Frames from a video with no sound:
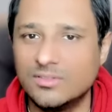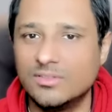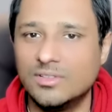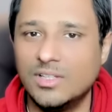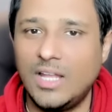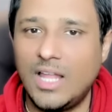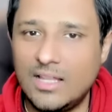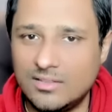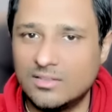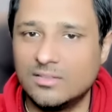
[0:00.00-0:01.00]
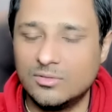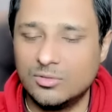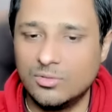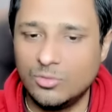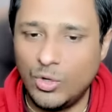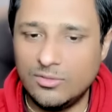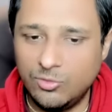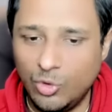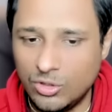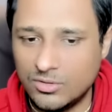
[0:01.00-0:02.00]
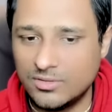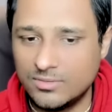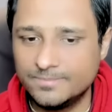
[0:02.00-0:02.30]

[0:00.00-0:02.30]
the last one fourth,